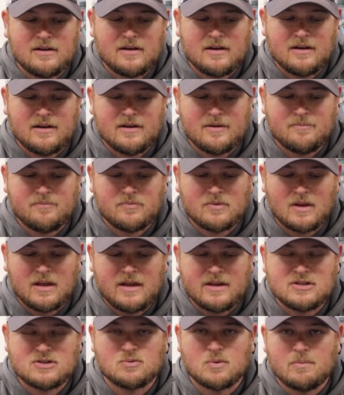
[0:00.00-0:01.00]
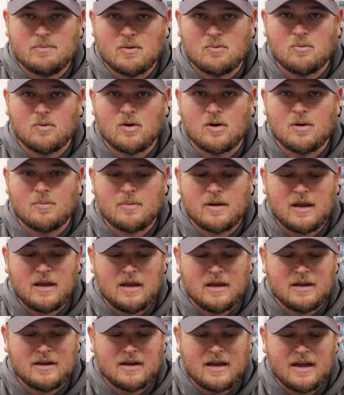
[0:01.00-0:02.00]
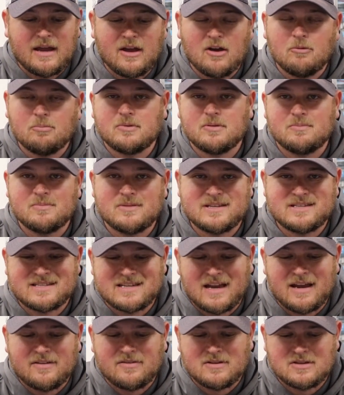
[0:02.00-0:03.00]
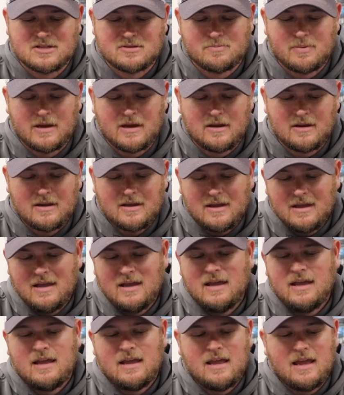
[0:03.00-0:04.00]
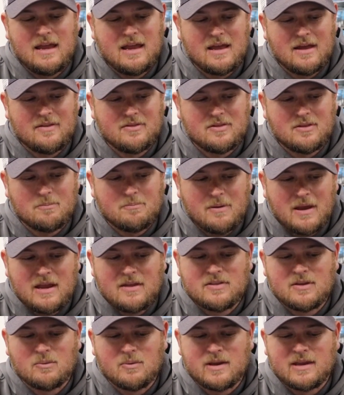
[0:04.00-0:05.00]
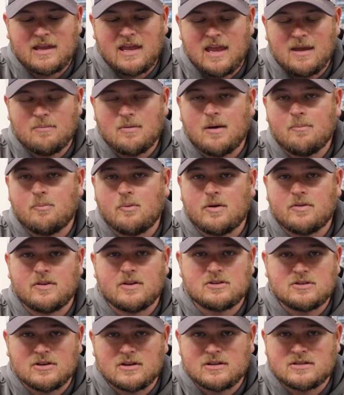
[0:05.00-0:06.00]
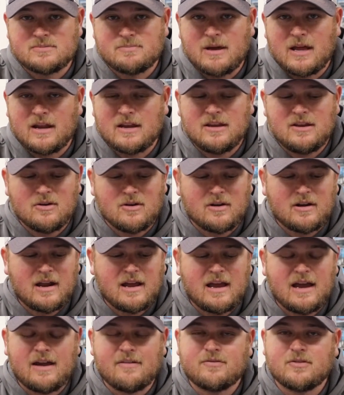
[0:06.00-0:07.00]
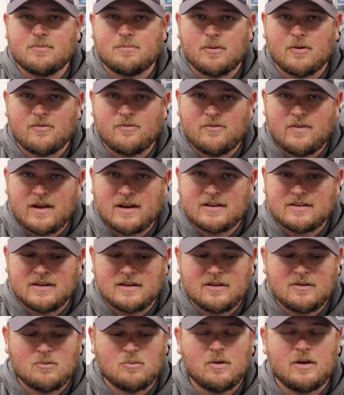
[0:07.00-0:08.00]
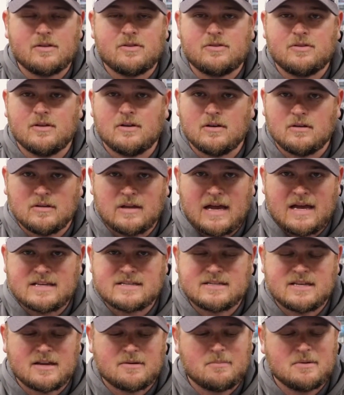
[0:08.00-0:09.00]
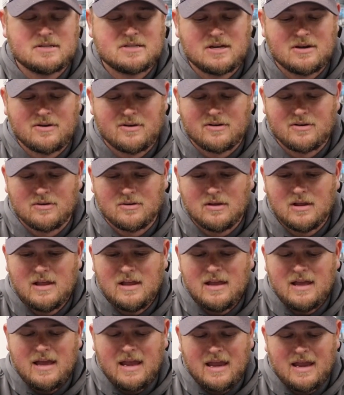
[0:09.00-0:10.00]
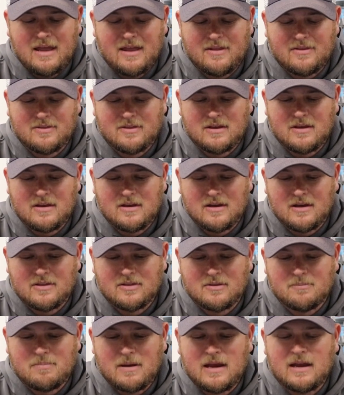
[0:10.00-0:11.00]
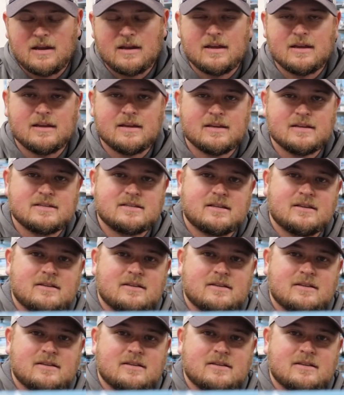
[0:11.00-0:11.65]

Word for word: um, a swimming worm and I helped them design this bait. And the bait that we came up with, it took us about a year and a half to perfect it with the ElaZtech material. And the, uh, the bait is